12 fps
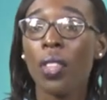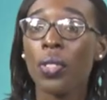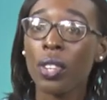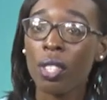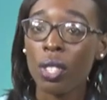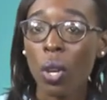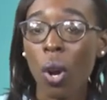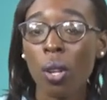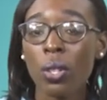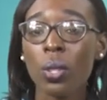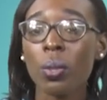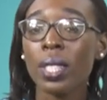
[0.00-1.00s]
There's
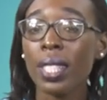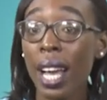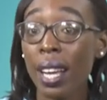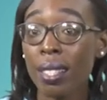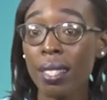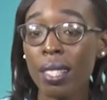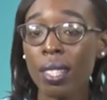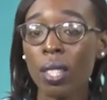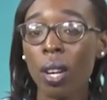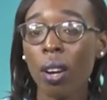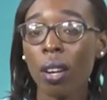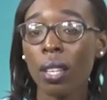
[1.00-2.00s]
also taxes
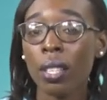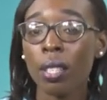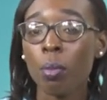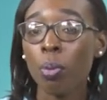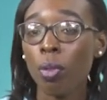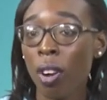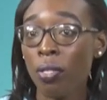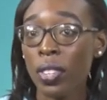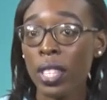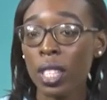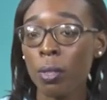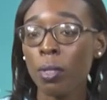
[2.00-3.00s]
on
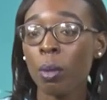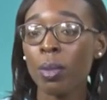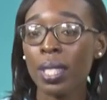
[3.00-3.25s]
profits from